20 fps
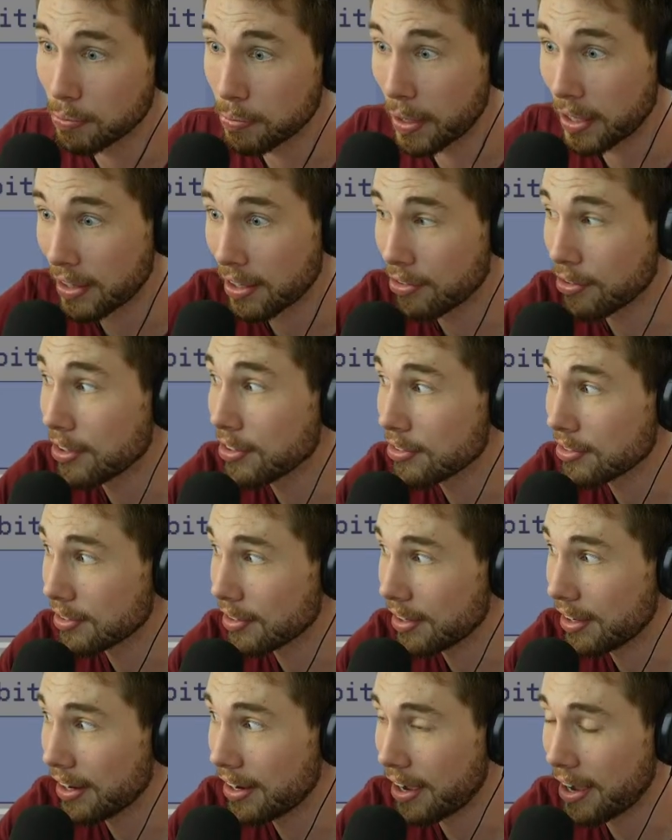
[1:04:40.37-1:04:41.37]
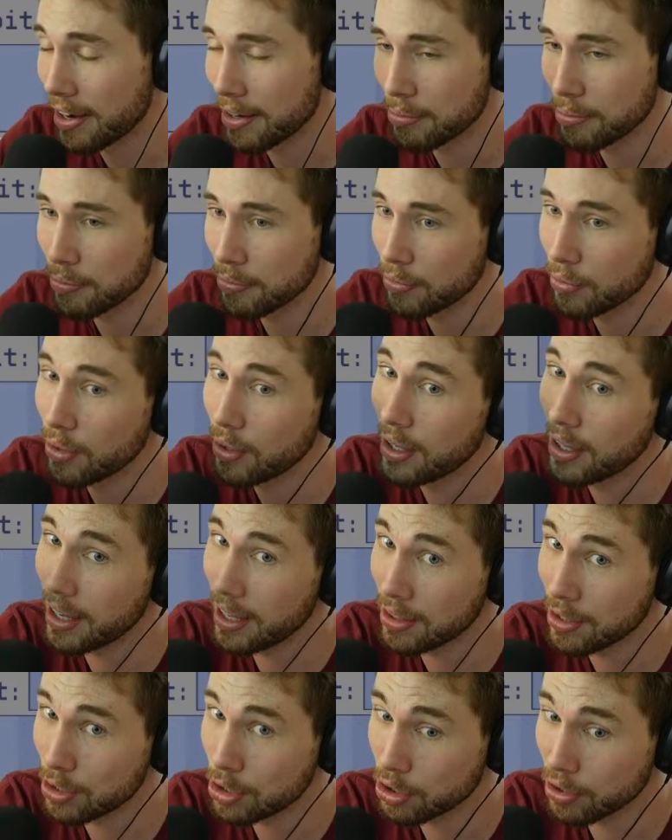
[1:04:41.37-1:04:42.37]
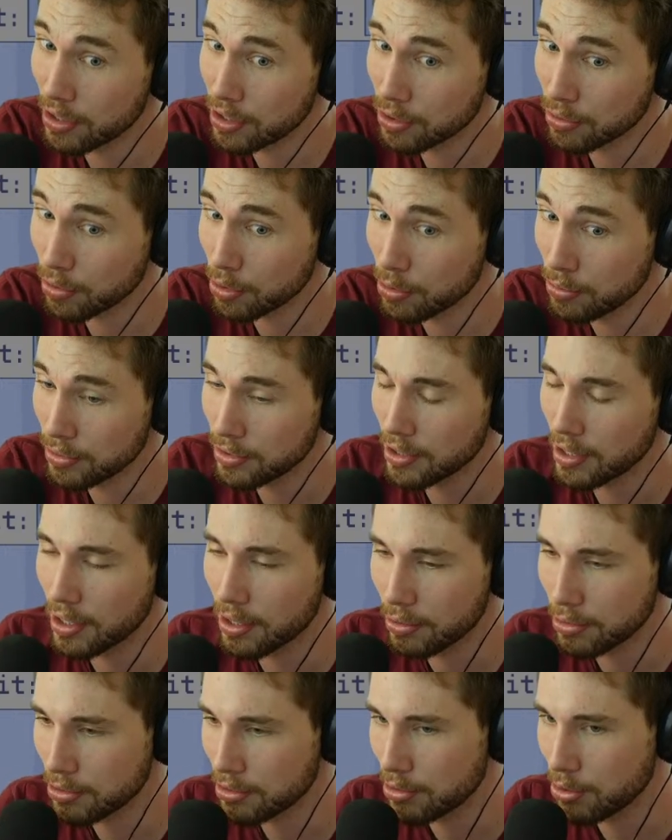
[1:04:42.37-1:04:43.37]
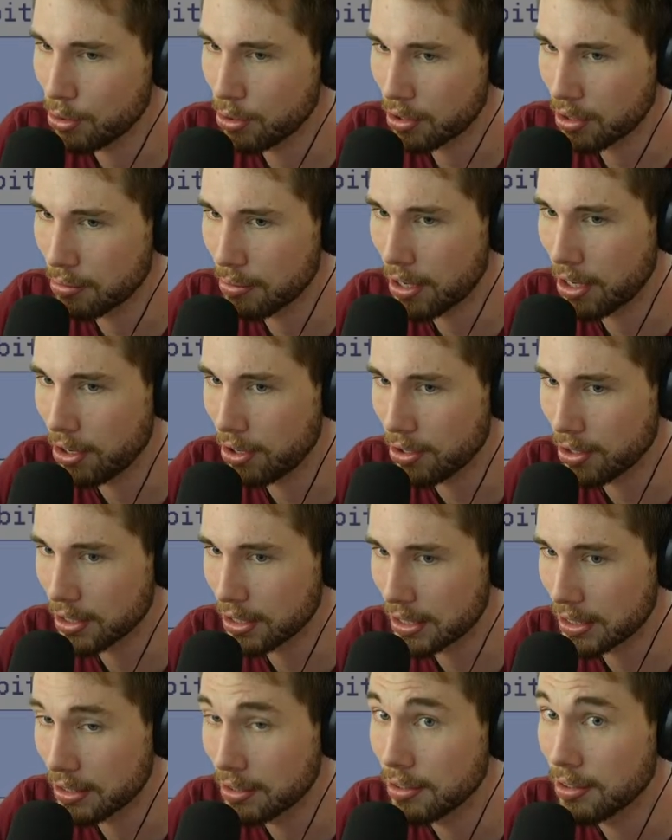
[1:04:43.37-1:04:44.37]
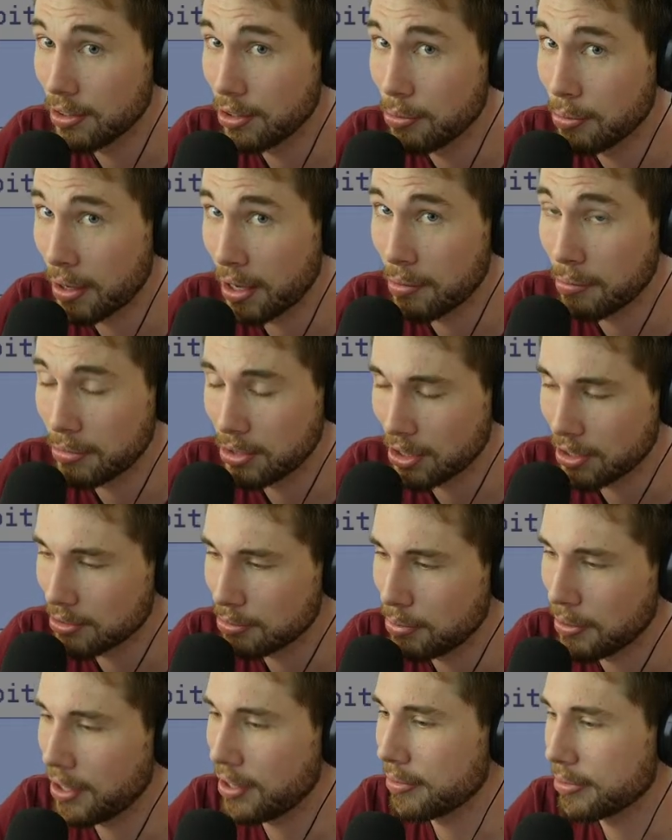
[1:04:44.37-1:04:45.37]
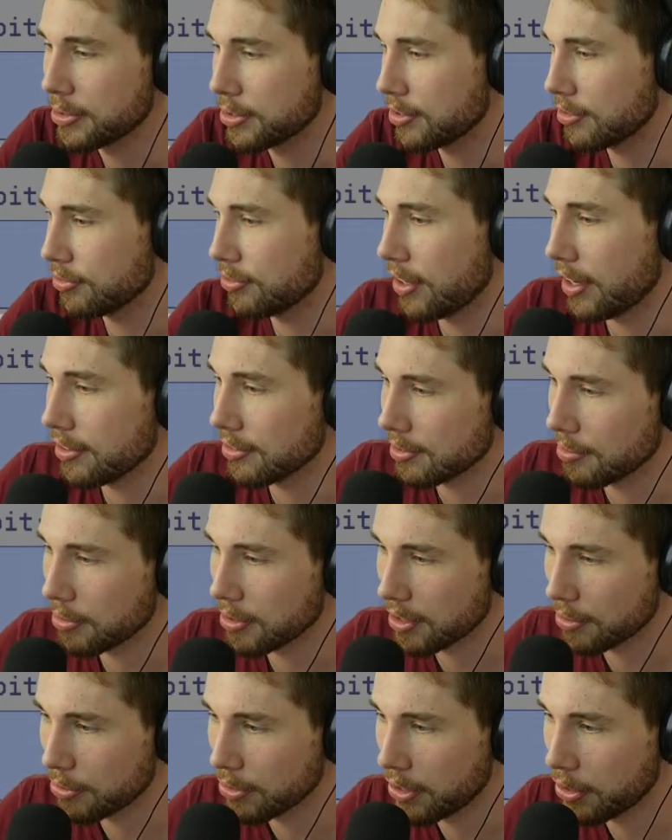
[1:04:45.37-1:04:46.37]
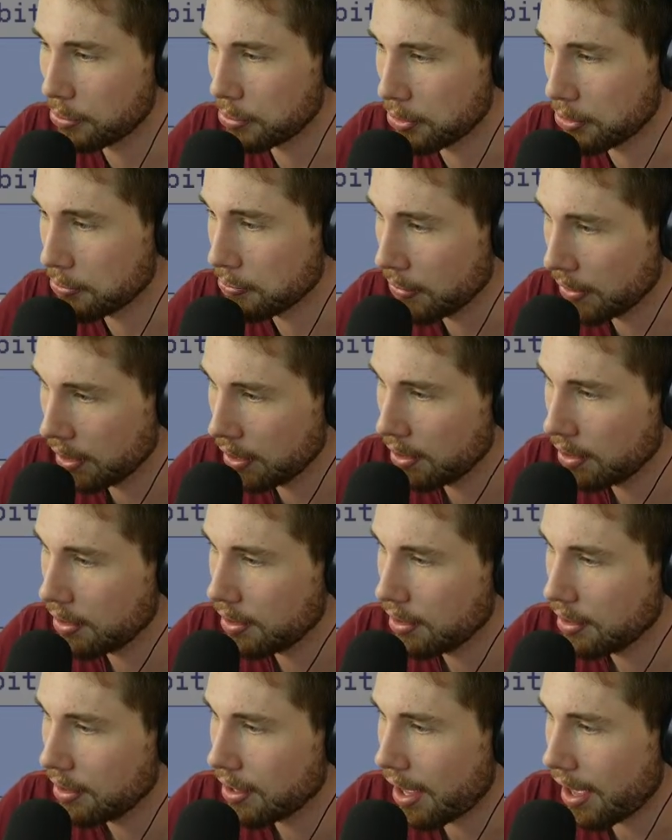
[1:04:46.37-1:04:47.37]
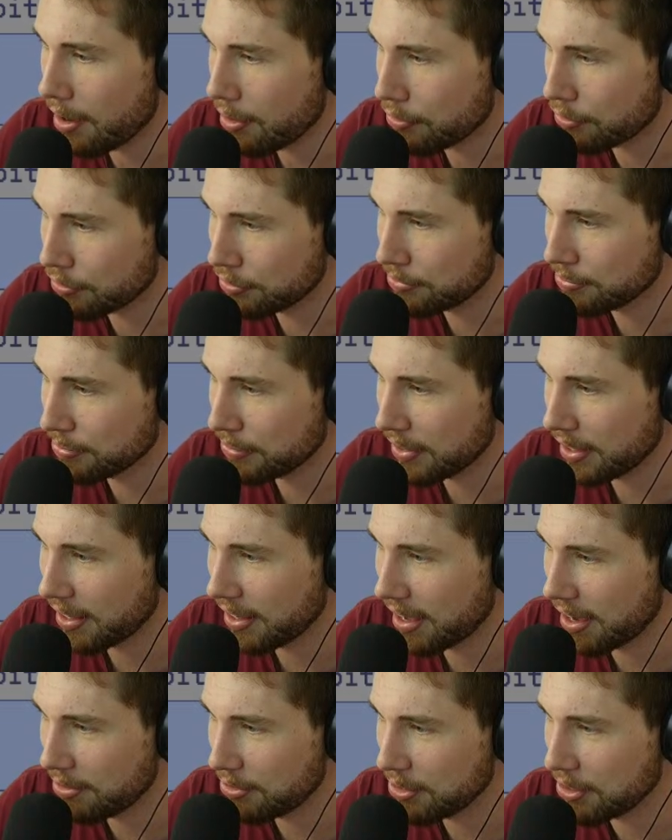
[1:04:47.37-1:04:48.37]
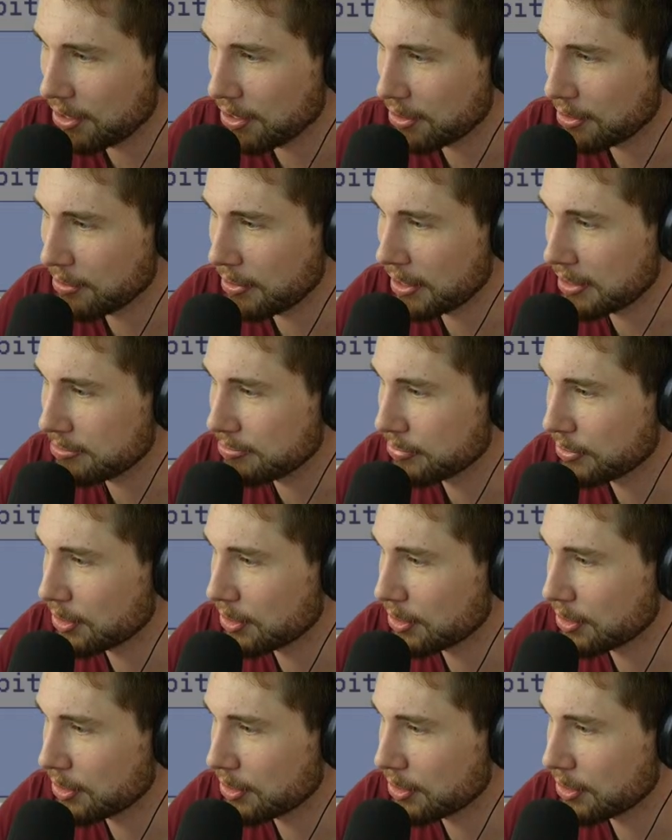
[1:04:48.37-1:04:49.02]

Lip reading: But there is an item in the treasure rooms that I was talking about earlier, you might just be able to find something that will help you. Alf, how are you going, mate?